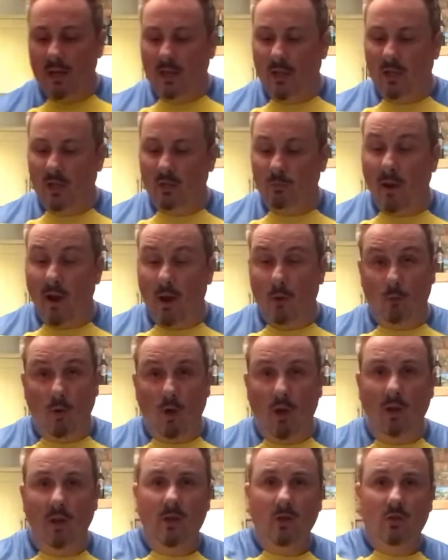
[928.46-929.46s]
is by
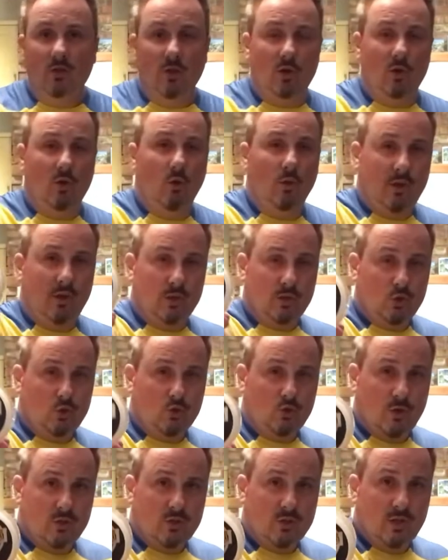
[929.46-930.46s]
Rawlings, so you know that it's a
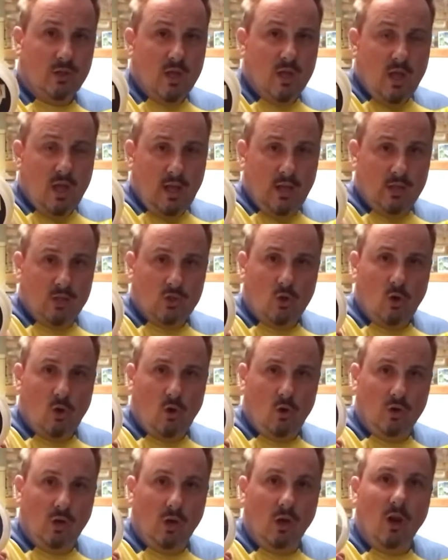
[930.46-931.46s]
trusted. It's
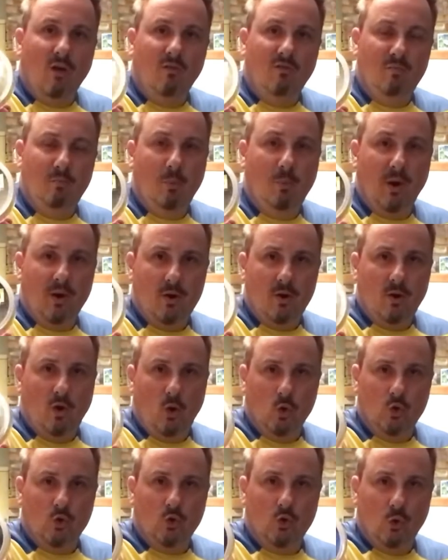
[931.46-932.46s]
called Glove Butter,
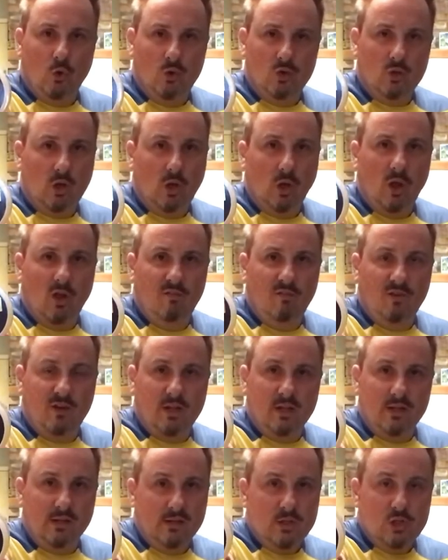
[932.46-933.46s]
also known as Glove
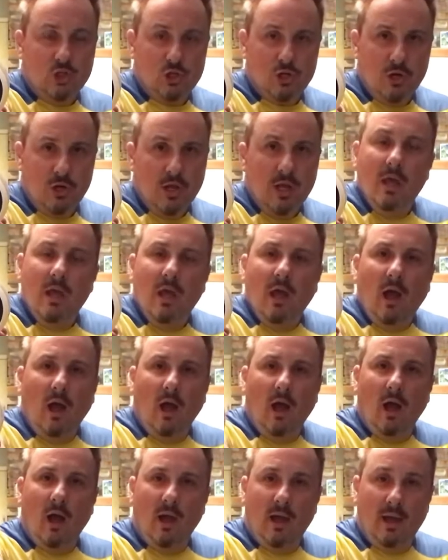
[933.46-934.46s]
Conditioner.
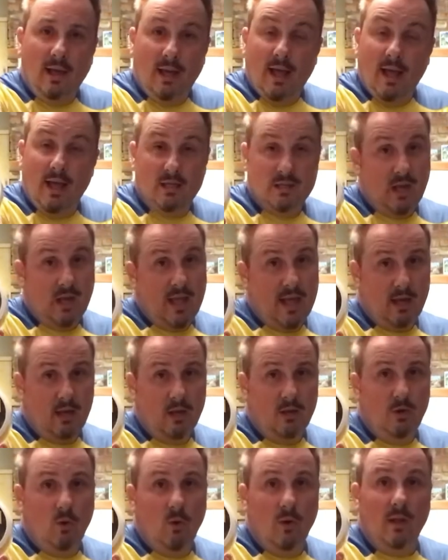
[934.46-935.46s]
It has
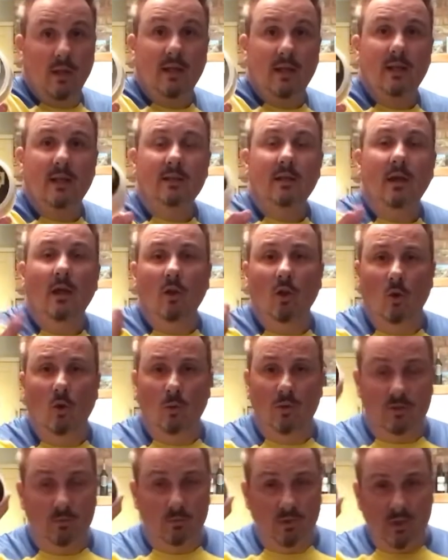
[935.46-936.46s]
lanolin oil in it, along with
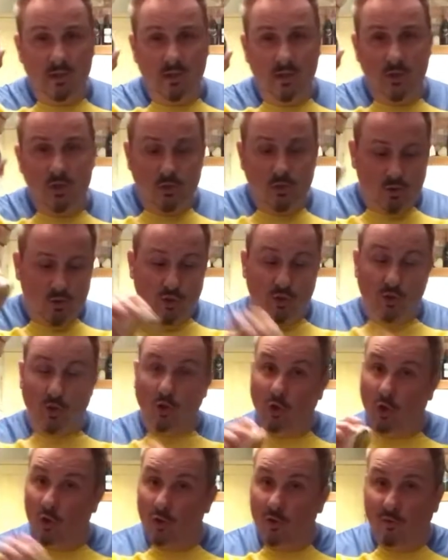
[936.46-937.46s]
some conditioners that are
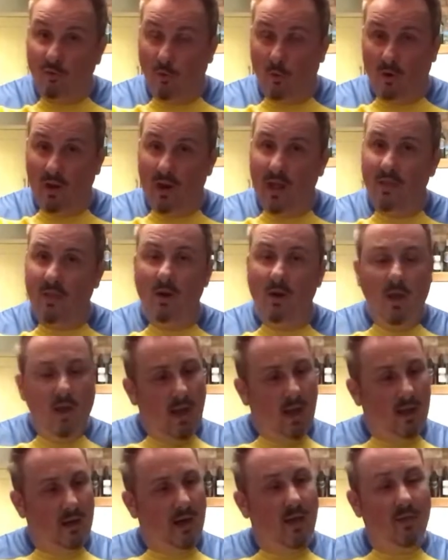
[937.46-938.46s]
good for leather,
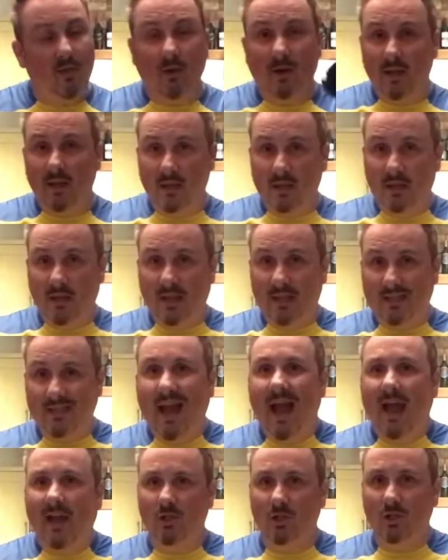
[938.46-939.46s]
and leather that gets
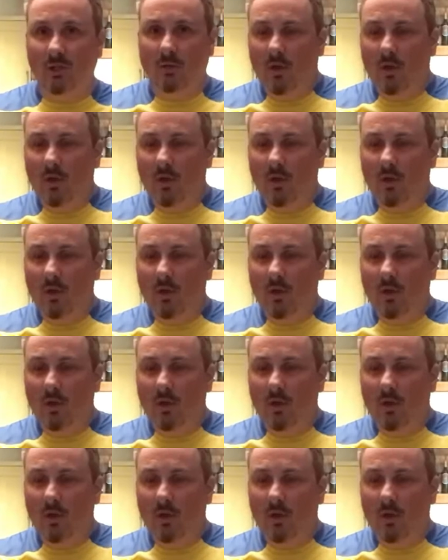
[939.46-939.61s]
action.